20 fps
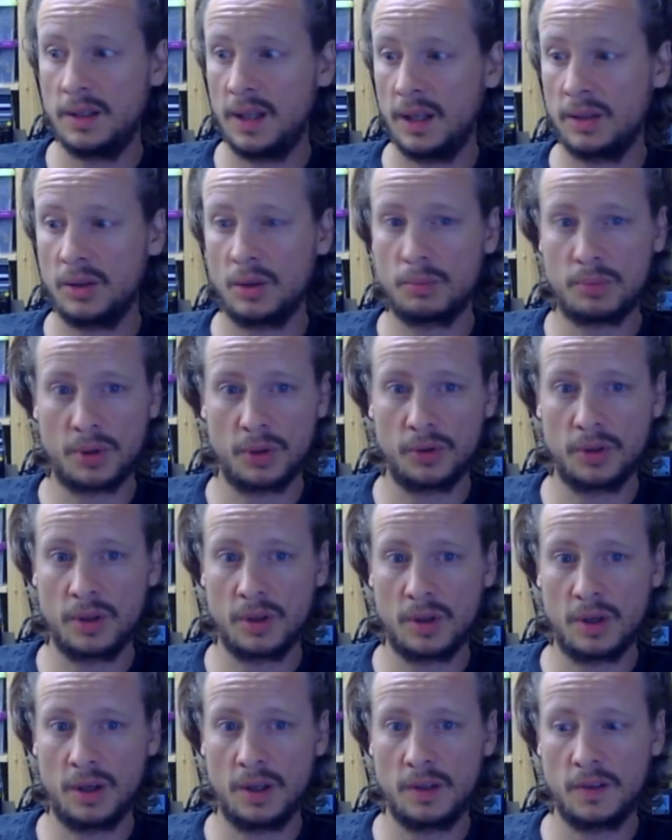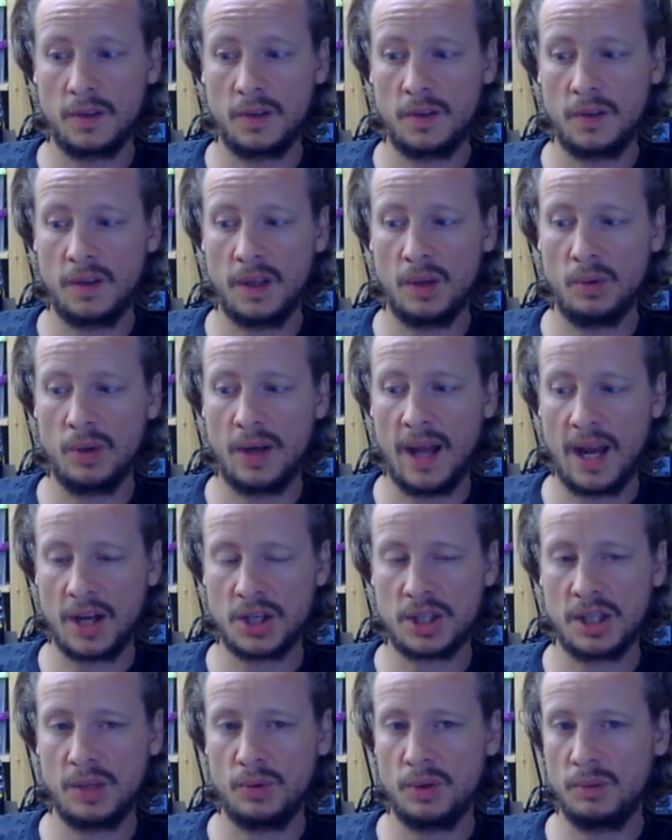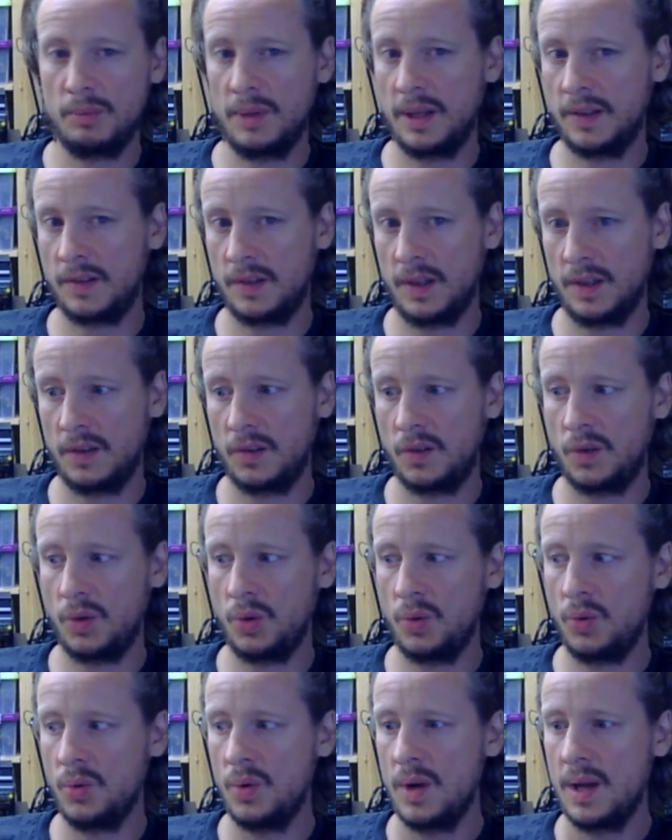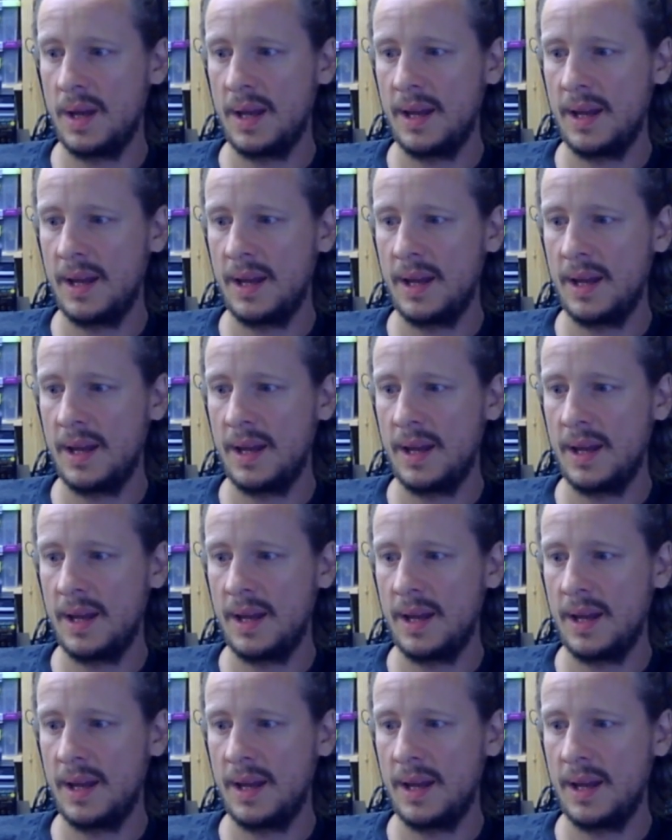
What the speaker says: take their pros and cons, and see what actually would make sense to